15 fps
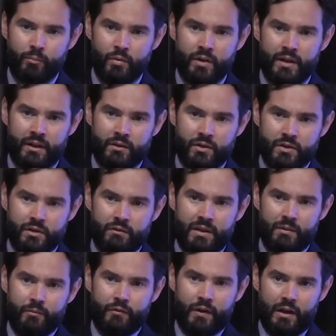predictors of
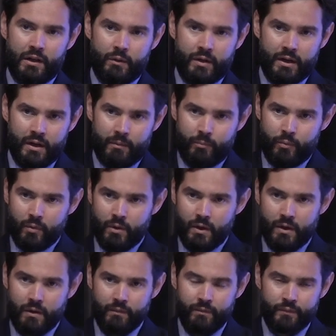them following up
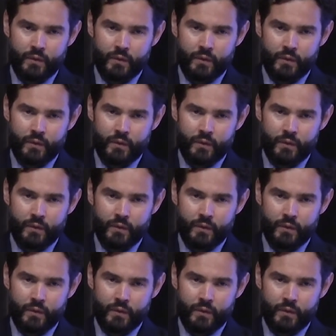were.